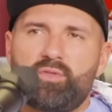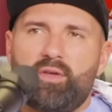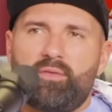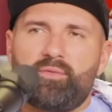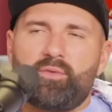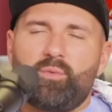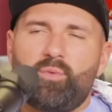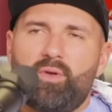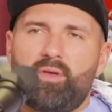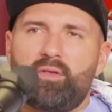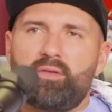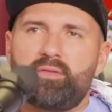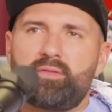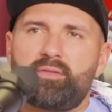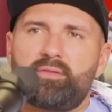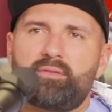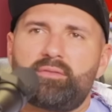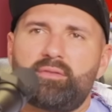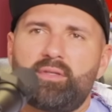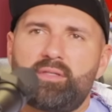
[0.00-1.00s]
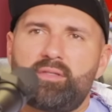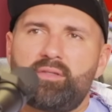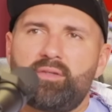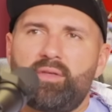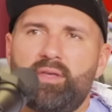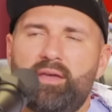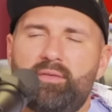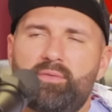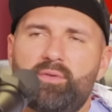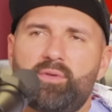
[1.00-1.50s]
off the walls. I still
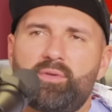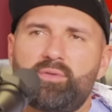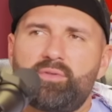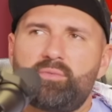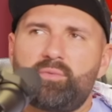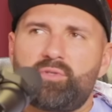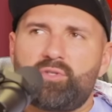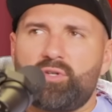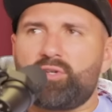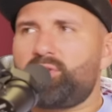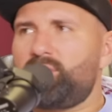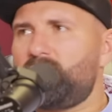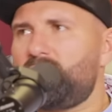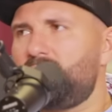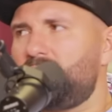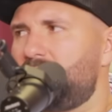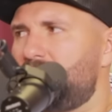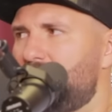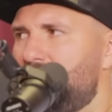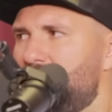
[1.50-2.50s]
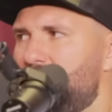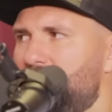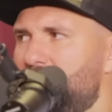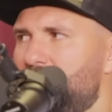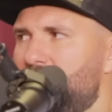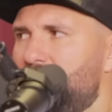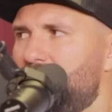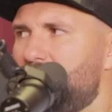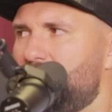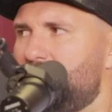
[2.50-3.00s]
have those, which are good.
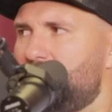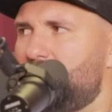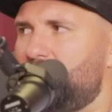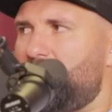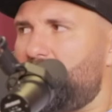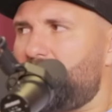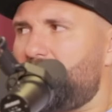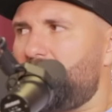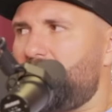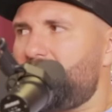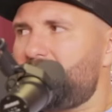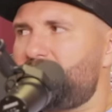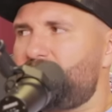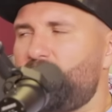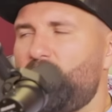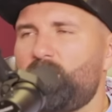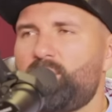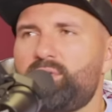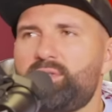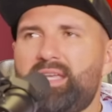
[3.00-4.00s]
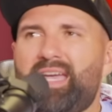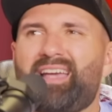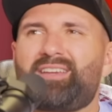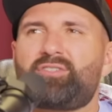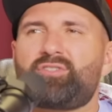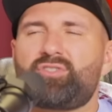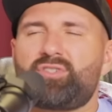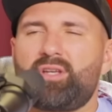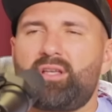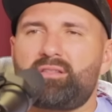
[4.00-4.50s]
A lot of nice photos,
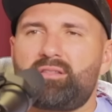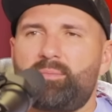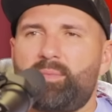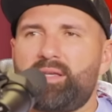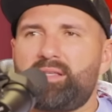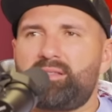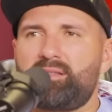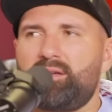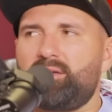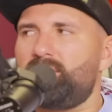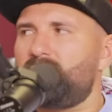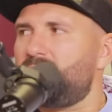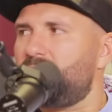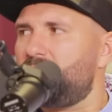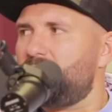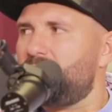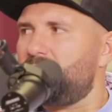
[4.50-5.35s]
action shots of myself